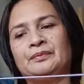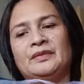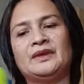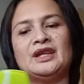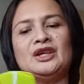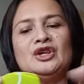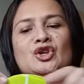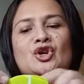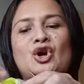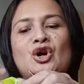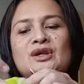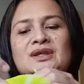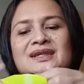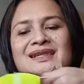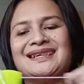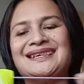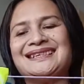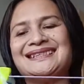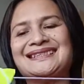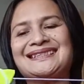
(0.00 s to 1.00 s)
the knot
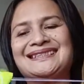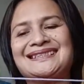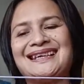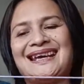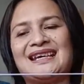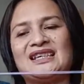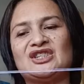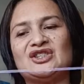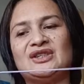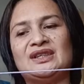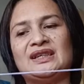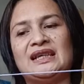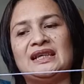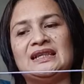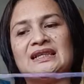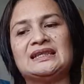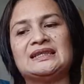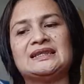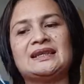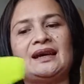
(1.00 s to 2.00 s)
is actually
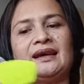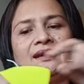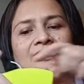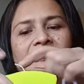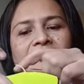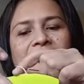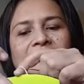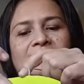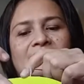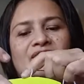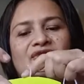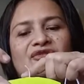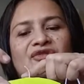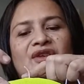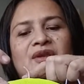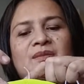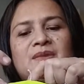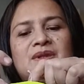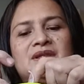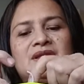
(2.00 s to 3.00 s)
inside the
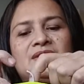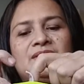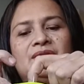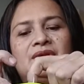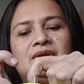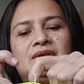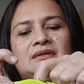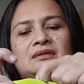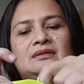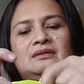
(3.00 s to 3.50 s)
felt material.